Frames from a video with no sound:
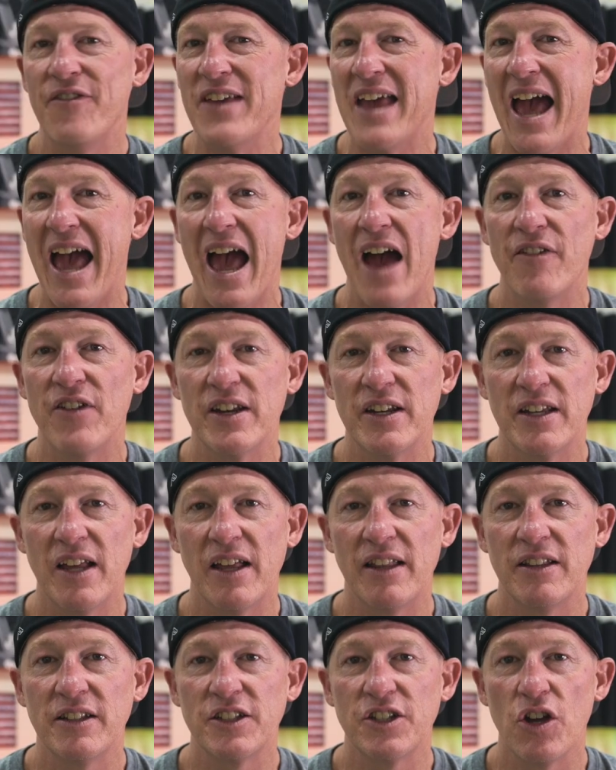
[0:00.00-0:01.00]
you haven't
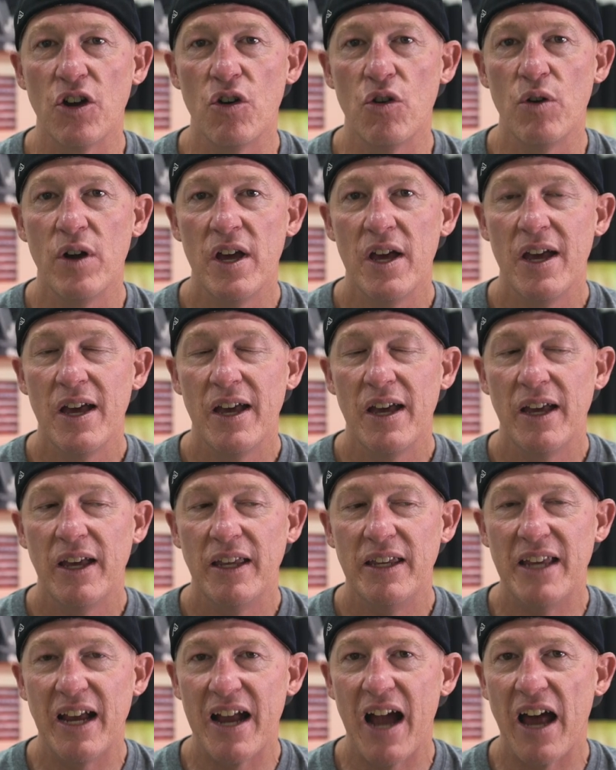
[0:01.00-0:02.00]
done so,
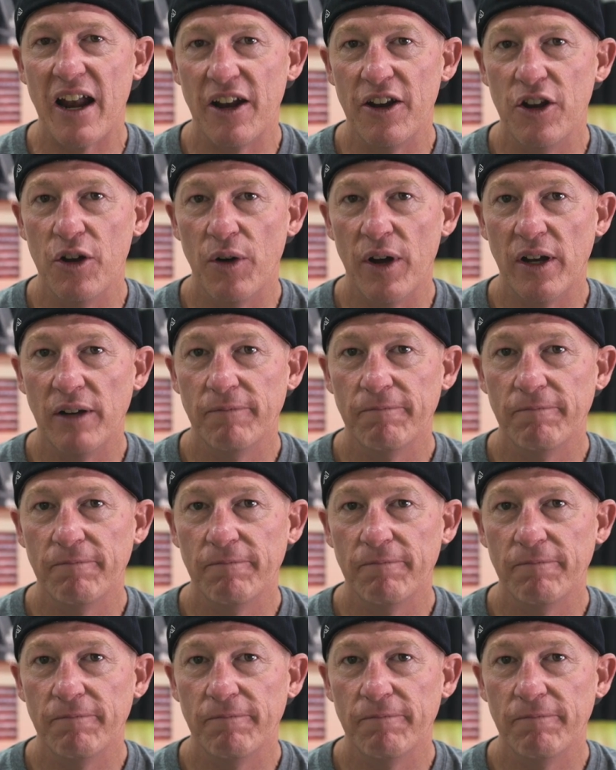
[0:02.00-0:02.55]
you got to do it.